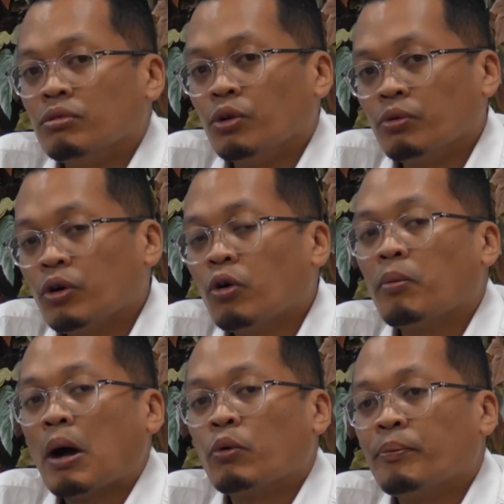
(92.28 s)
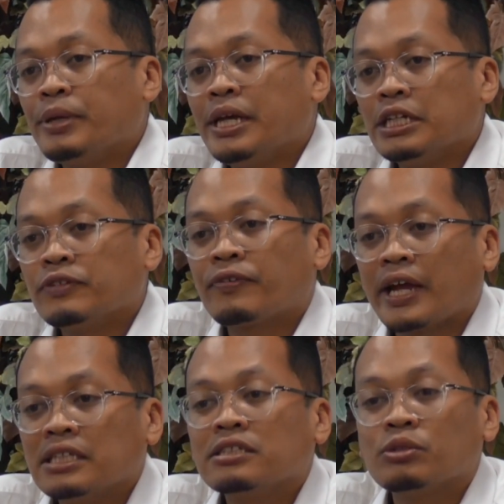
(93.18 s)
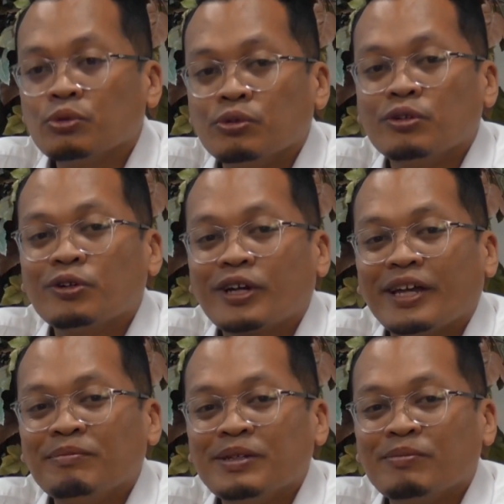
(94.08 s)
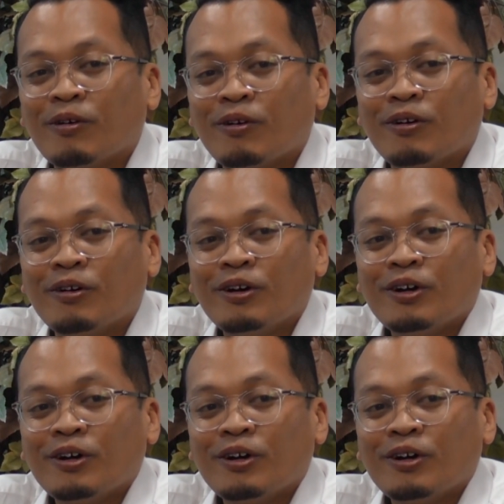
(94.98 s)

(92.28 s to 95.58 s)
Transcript: You know, we hope our PH friends too, you know, can be more